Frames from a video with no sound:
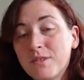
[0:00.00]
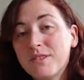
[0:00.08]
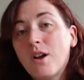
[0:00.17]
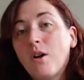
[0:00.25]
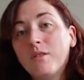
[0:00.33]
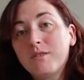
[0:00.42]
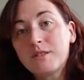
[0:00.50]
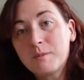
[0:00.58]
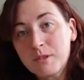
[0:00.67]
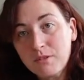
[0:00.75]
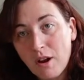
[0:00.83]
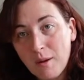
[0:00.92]
so
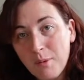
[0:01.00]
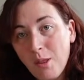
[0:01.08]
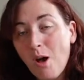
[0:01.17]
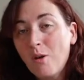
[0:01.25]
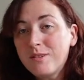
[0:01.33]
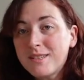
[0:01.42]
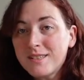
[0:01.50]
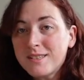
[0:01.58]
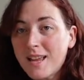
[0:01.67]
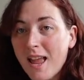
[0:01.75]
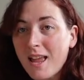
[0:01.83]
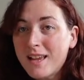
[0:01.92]
subscribe below to
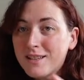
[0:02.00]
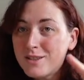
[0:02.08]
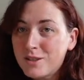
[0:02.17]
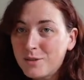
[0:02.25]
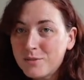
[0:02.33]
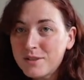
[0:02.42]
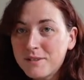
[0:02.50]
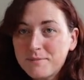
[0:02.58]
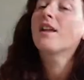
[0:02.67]
stay tuned.